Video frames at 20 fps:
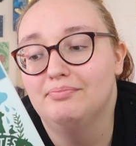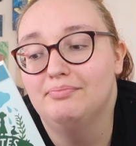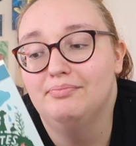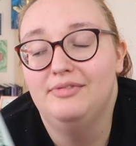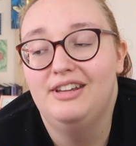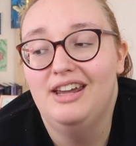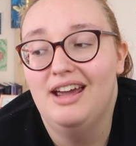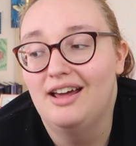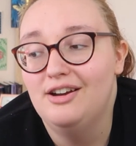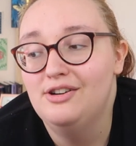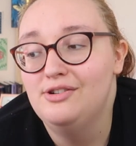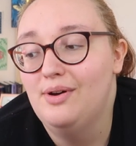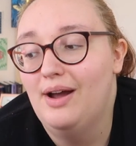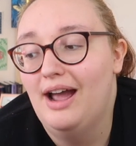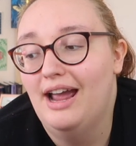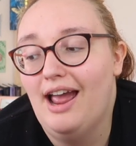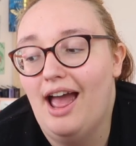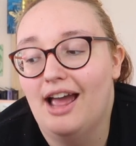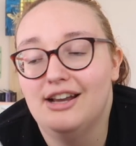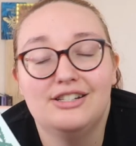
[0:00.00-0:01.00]
yeah, I don't know,
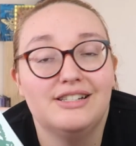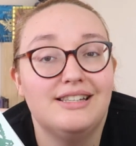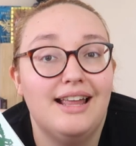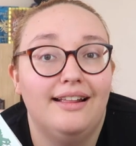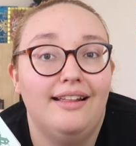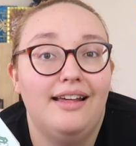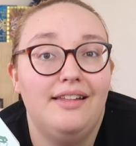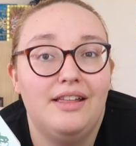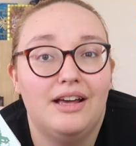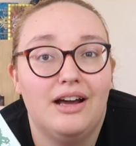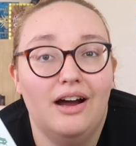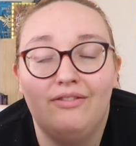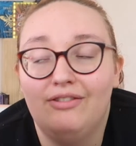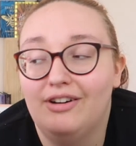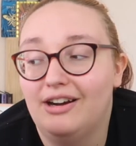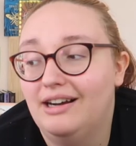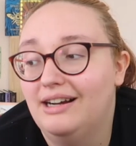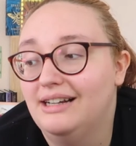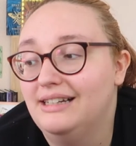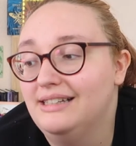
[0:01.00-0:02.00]
I like the
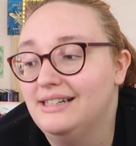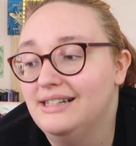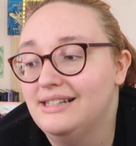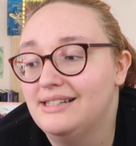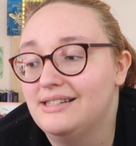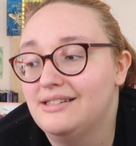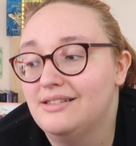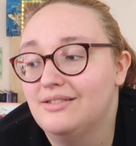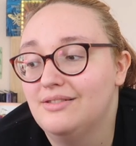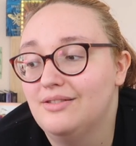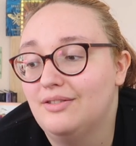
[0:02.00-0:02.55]
cover, and it's